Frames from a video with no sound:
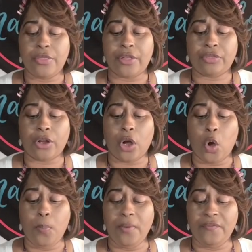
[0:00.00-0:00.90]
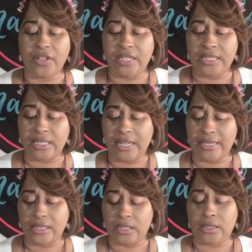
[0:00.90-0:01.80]
that they're open for these
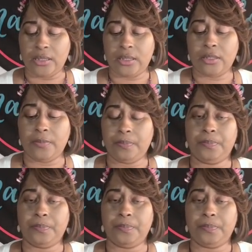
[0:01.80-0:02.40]
lessons.